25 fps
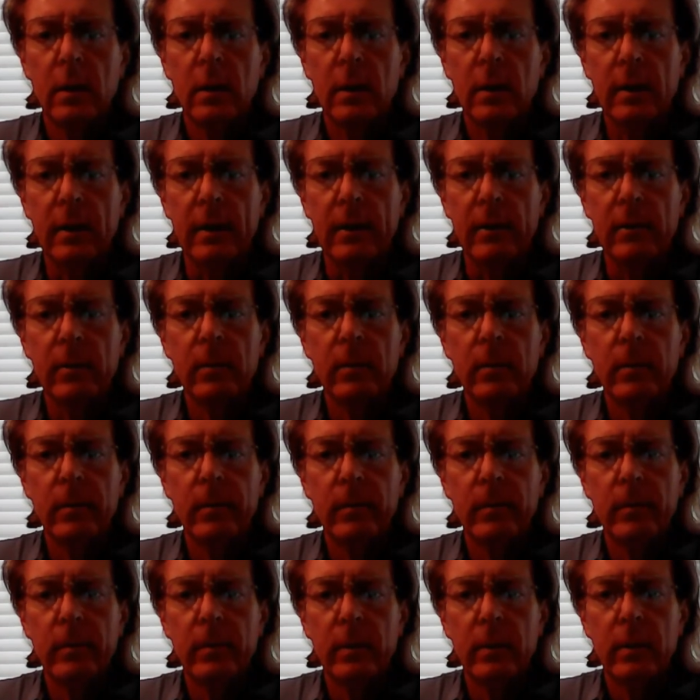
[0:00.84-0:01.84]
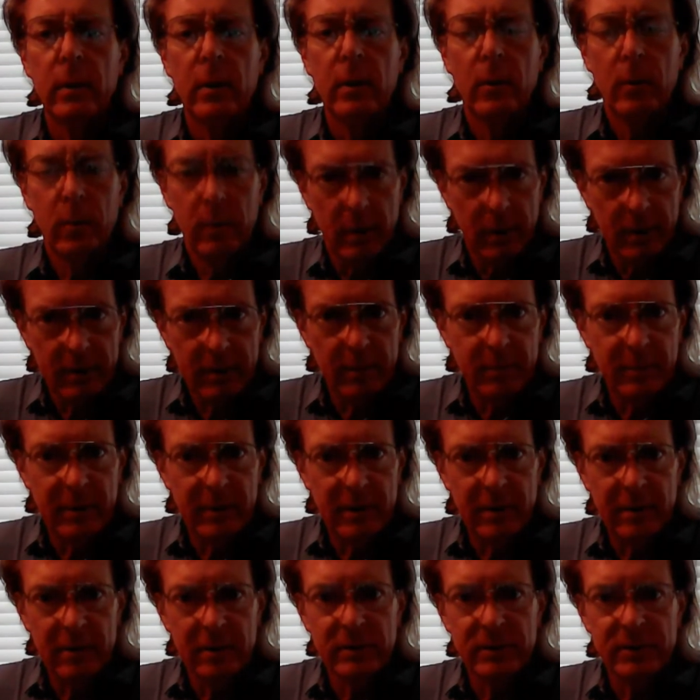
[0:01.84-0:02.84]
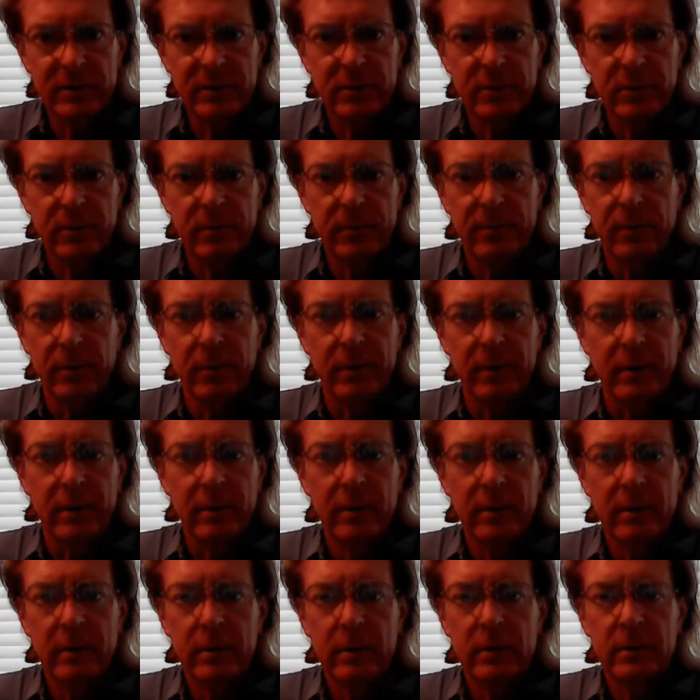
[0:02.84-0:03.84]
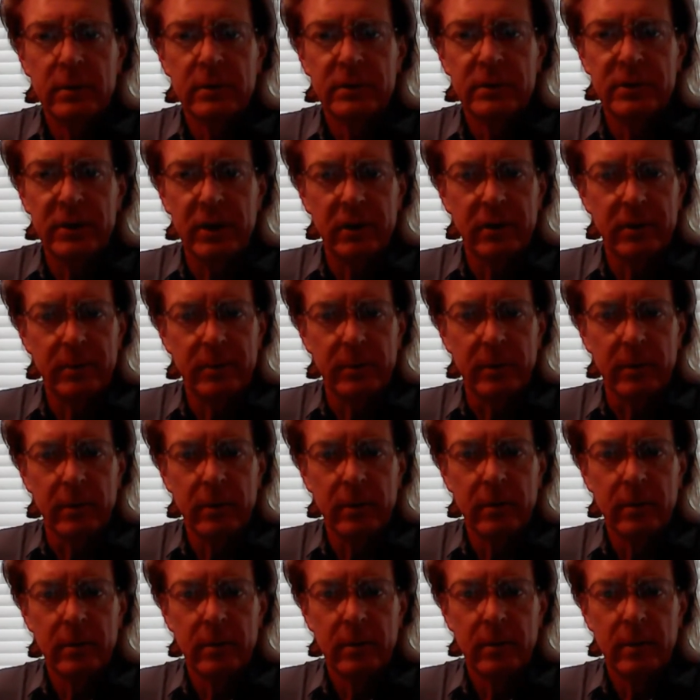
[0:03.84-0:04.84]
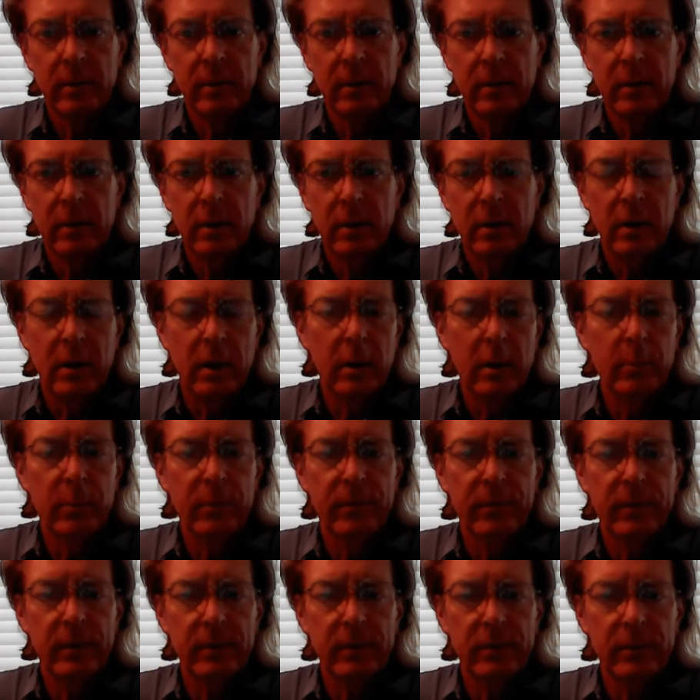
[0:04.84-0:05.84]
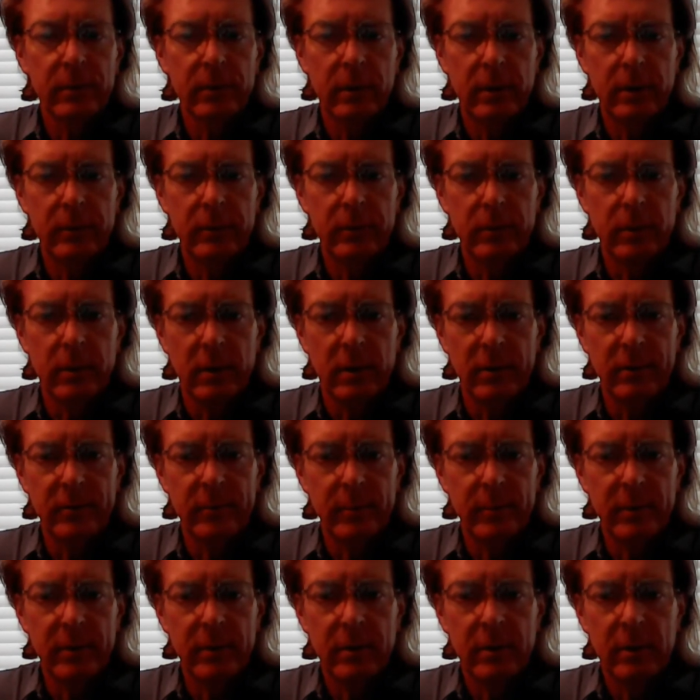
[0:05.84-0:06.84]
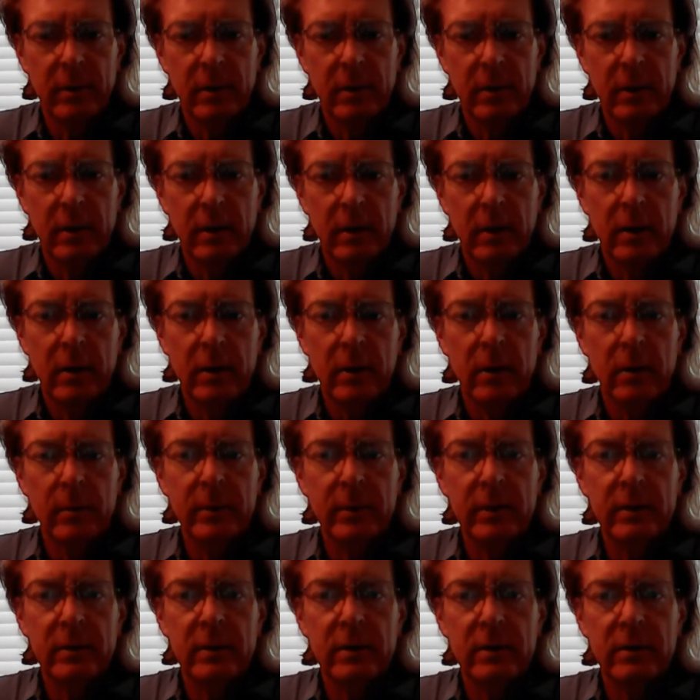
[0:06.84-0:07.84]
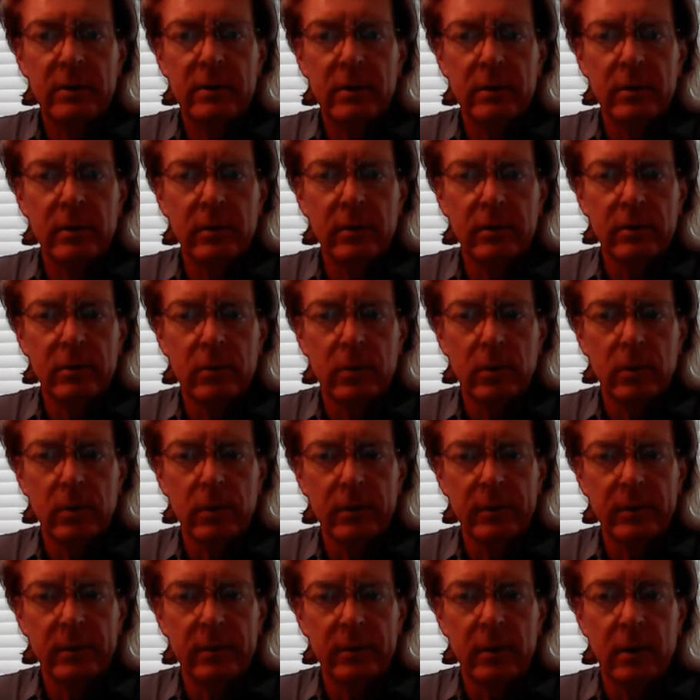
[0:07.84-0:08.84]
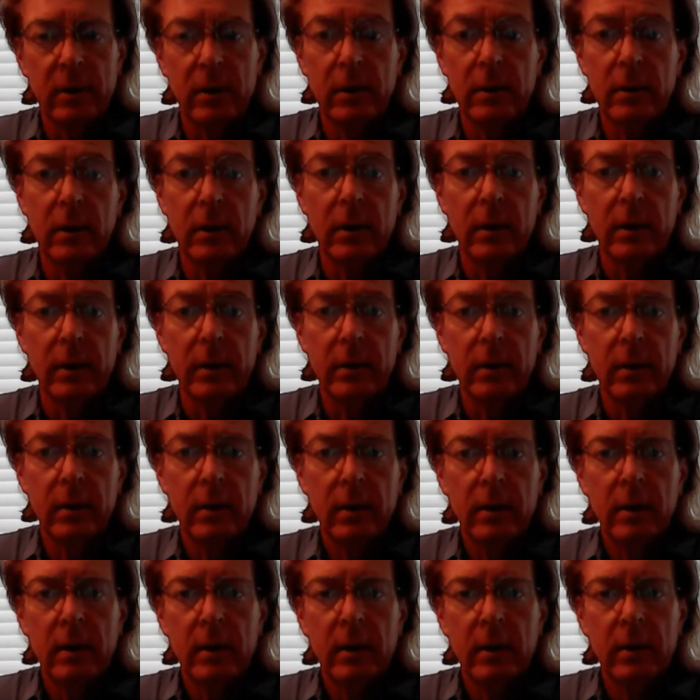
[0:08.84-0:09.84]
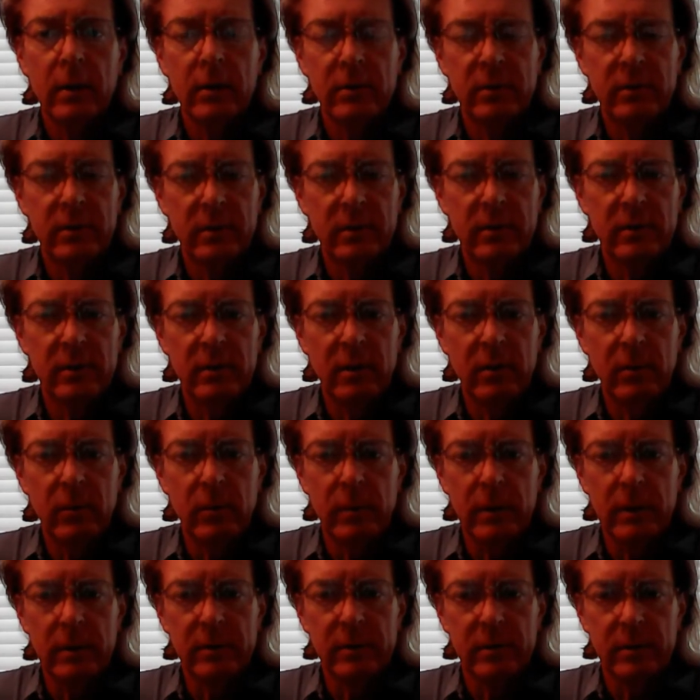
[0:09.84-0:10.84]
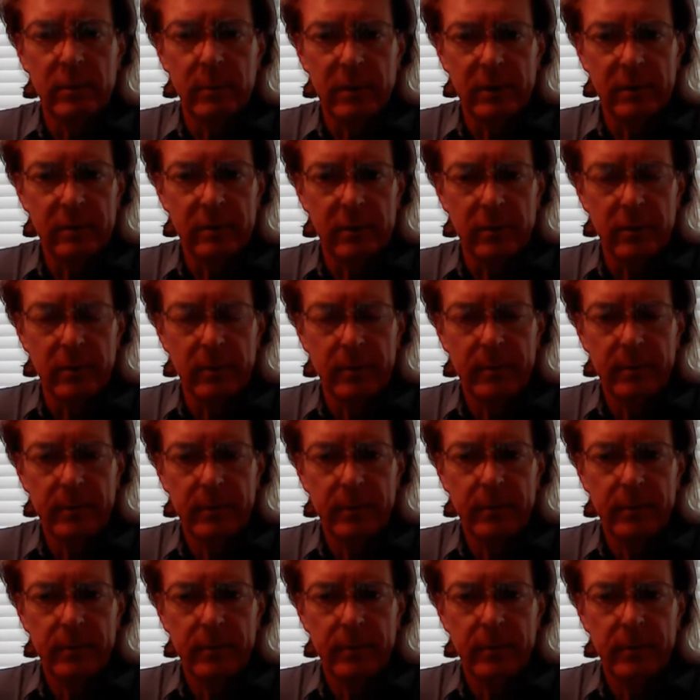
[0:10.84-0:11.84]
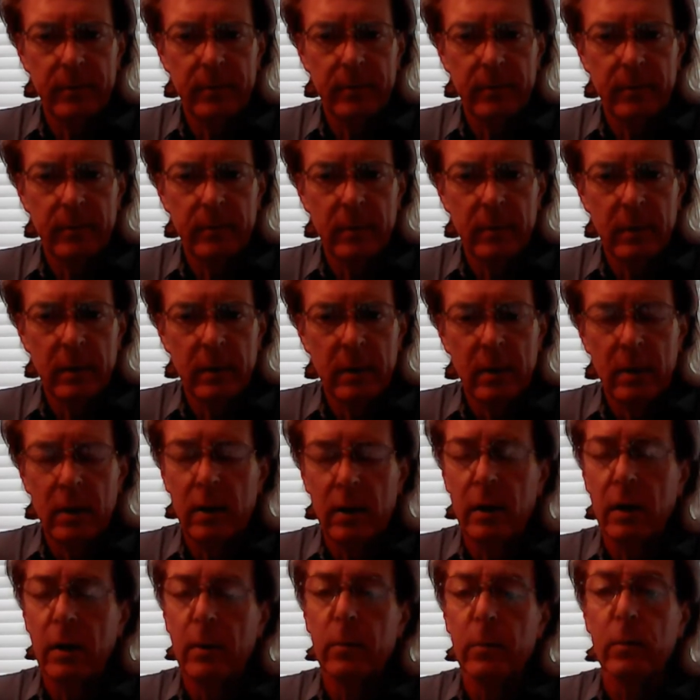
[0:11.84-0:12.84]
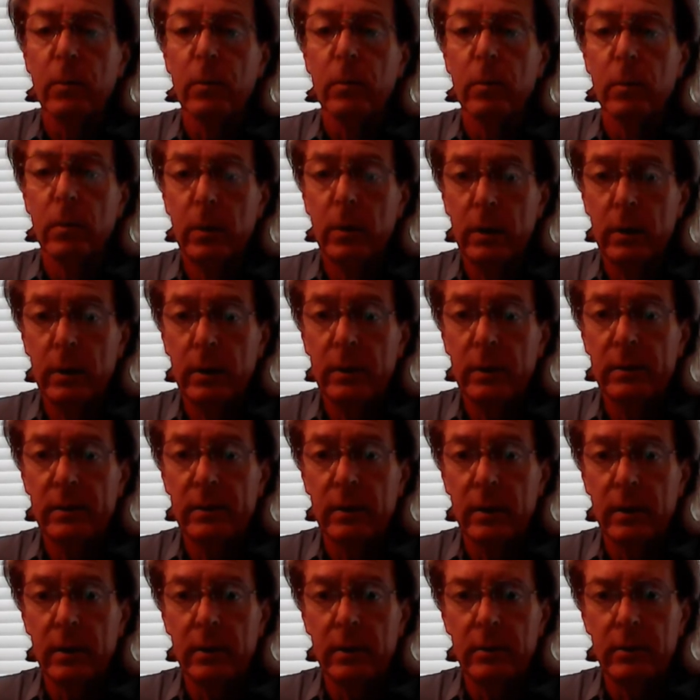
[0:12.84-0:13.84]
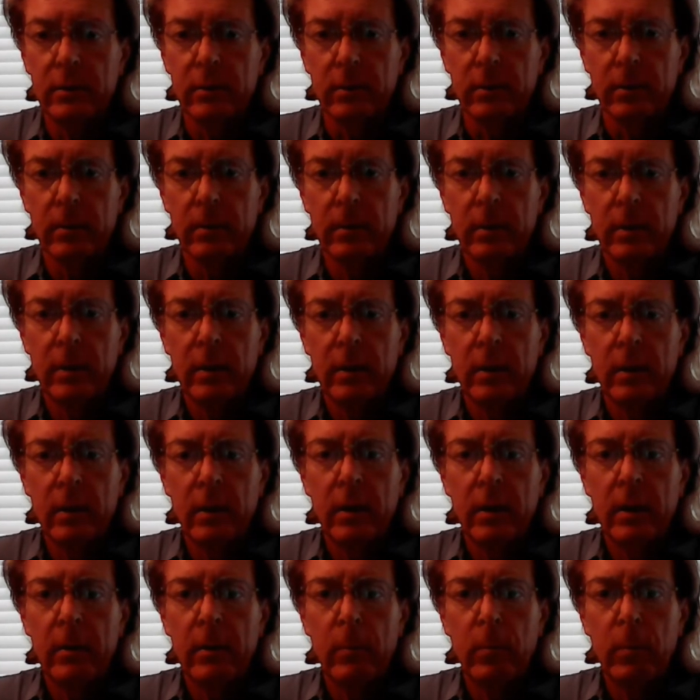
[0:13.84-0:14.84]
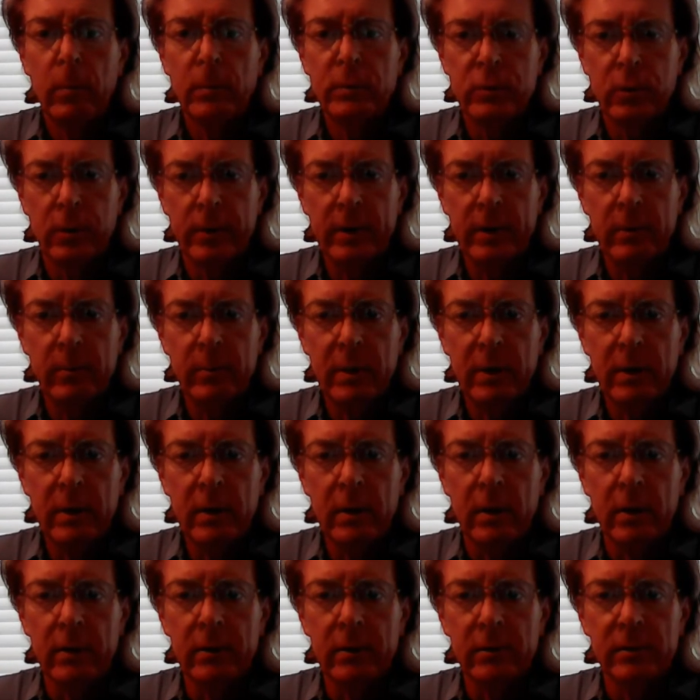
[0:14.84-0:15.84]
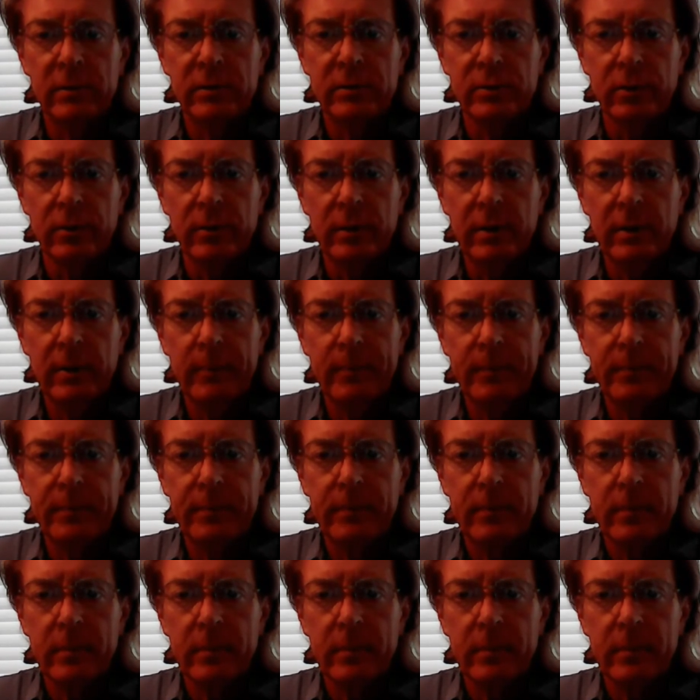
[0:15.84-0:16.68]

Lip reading: Hi, welcome to English 240, Shakespeare. I'm Professor Andrew Hoffman, and I'll be teaching this course online in a 16-week semester. I'm really excited you're joining me on this journey.